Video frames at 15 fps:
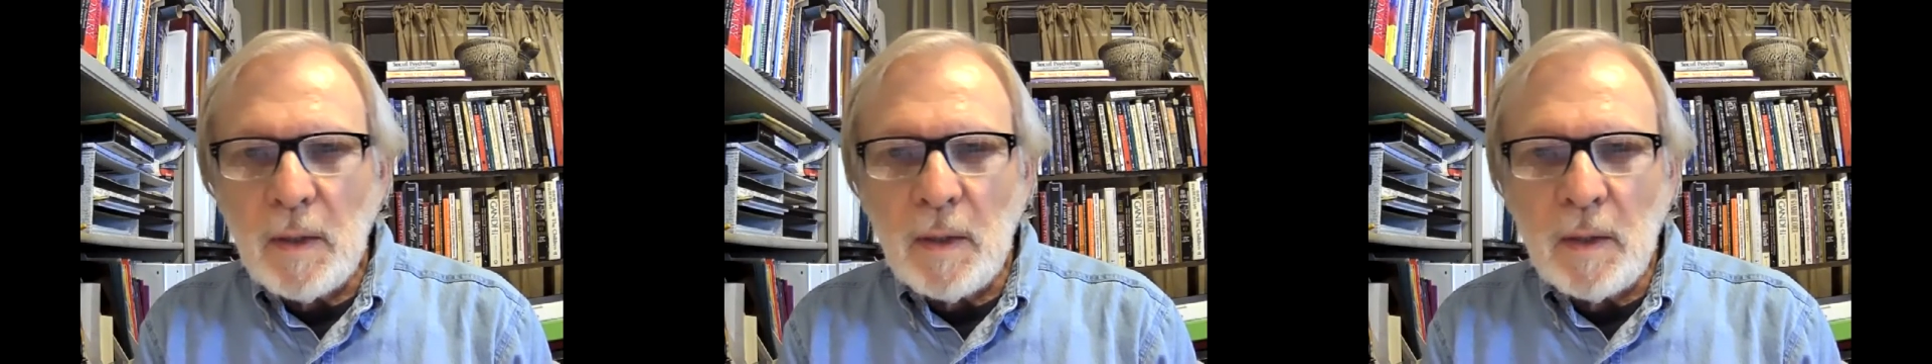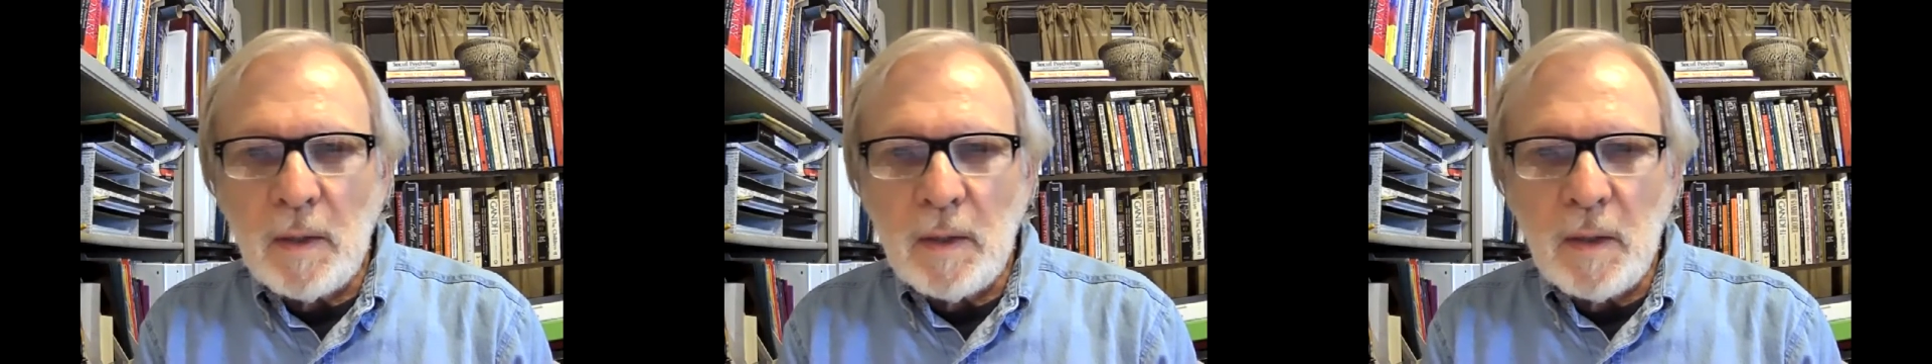
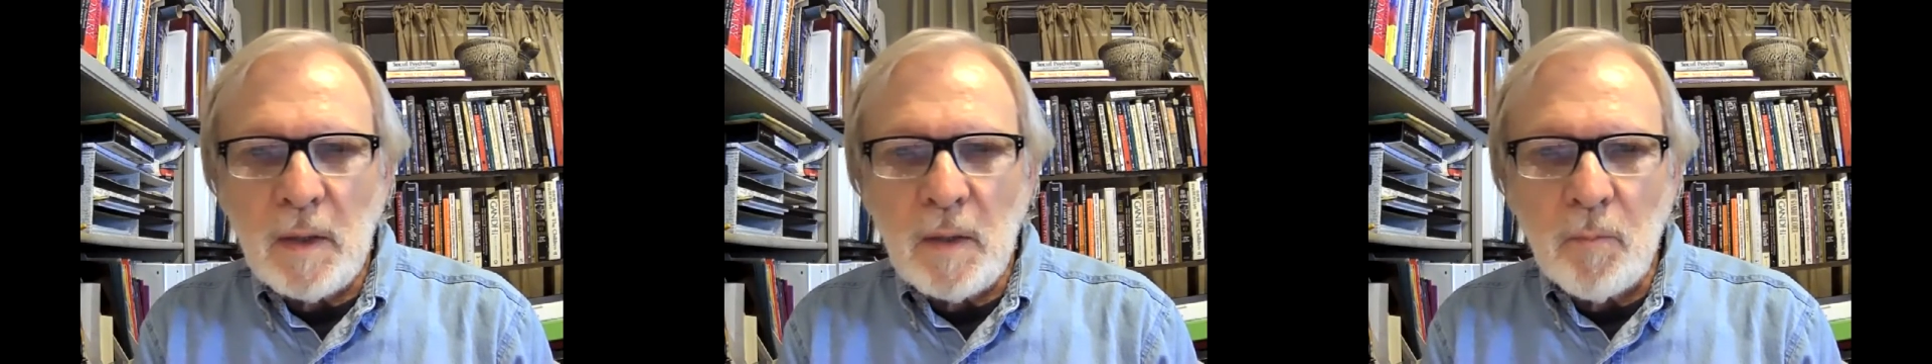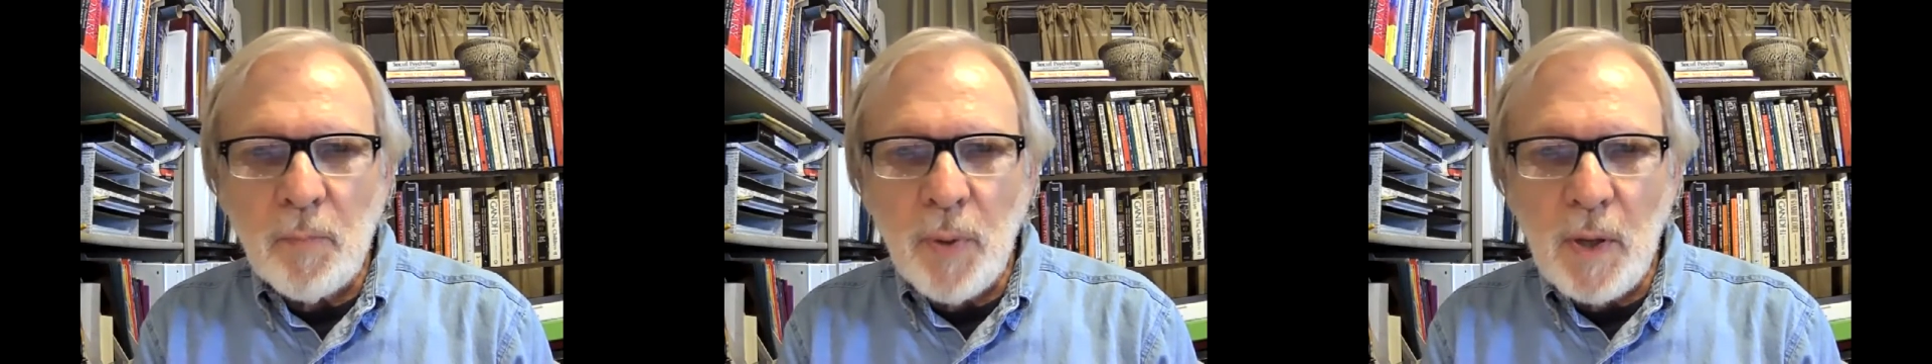and
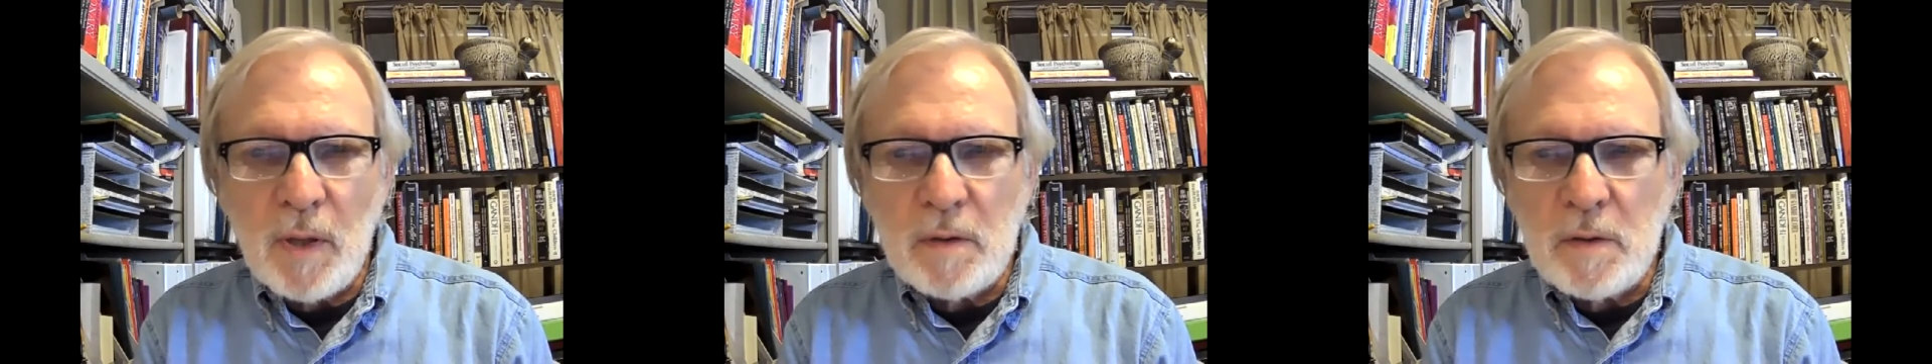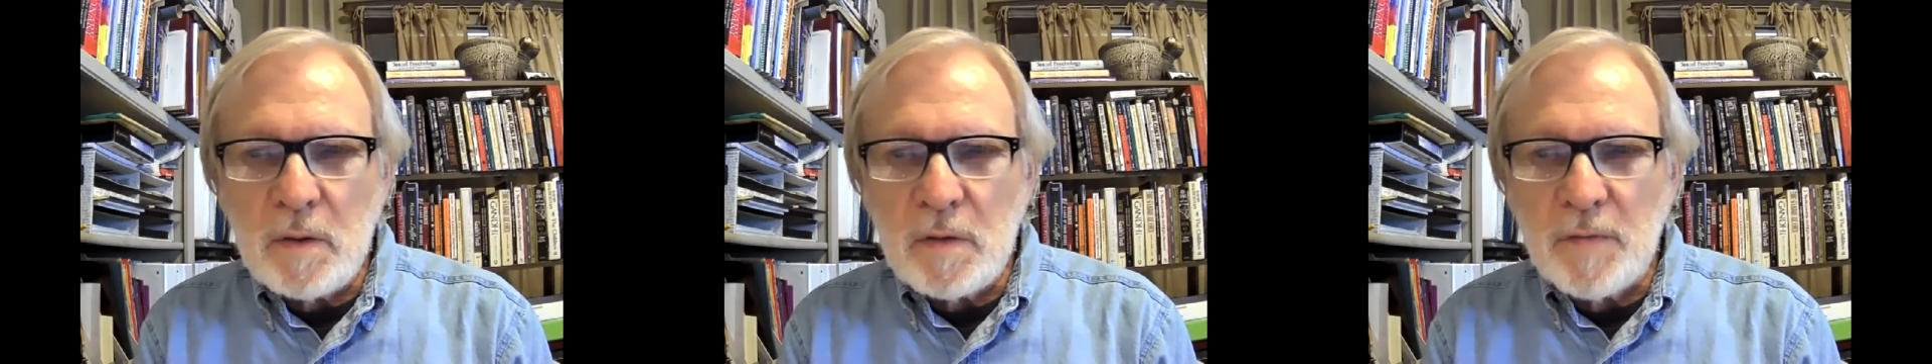
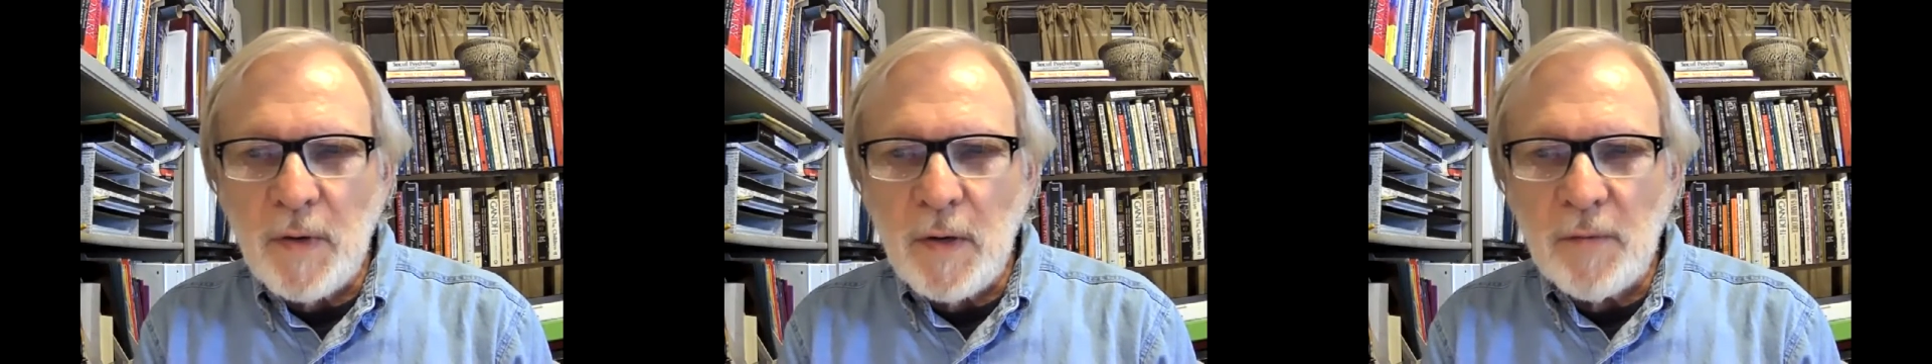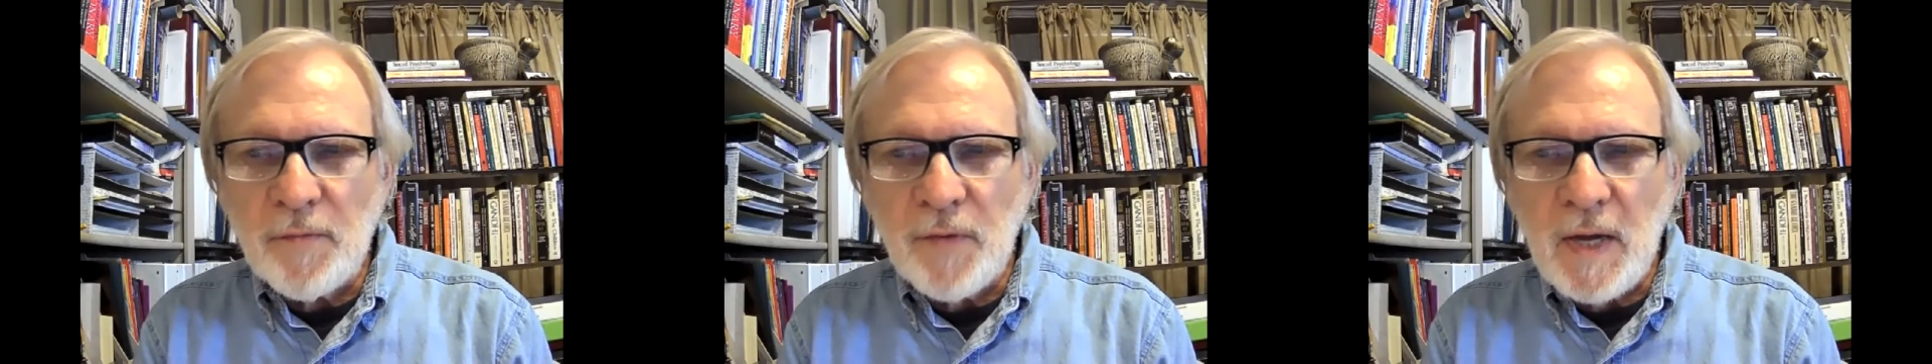impulse is
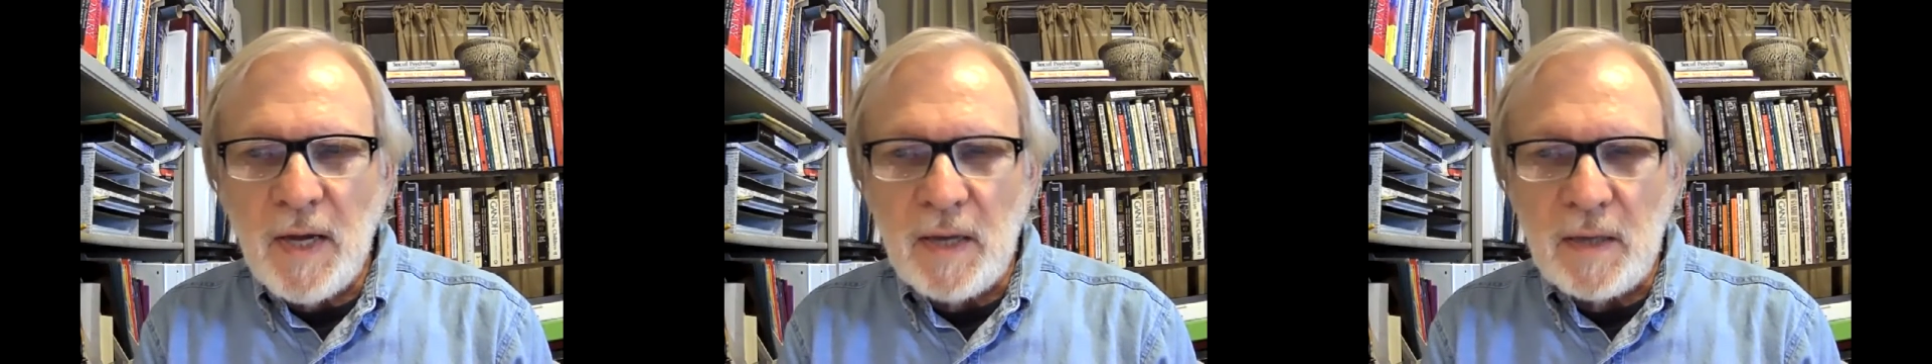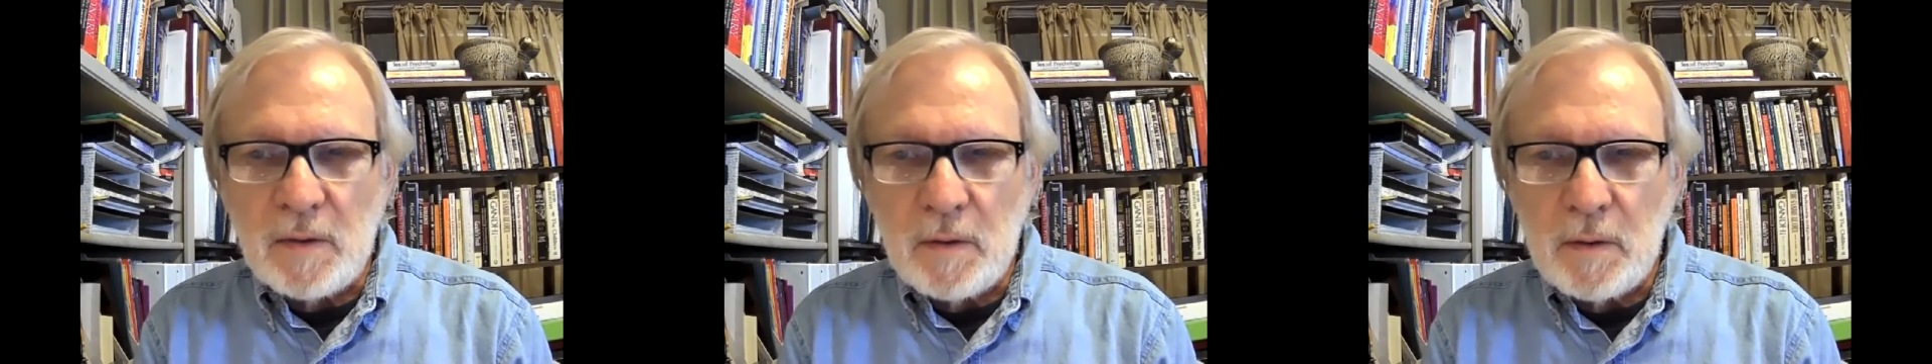very
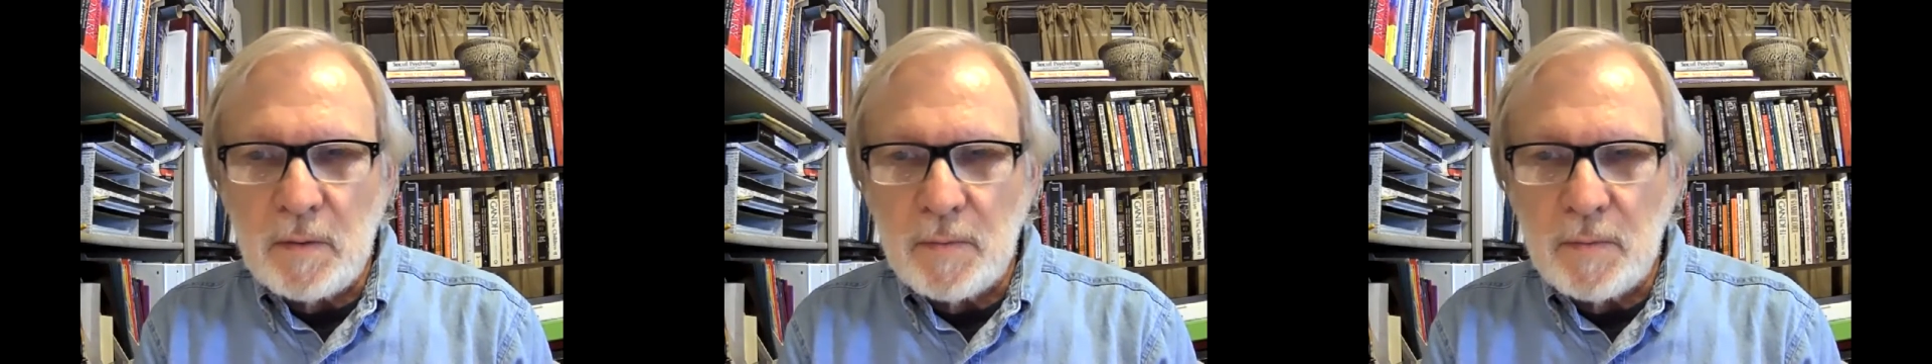fast.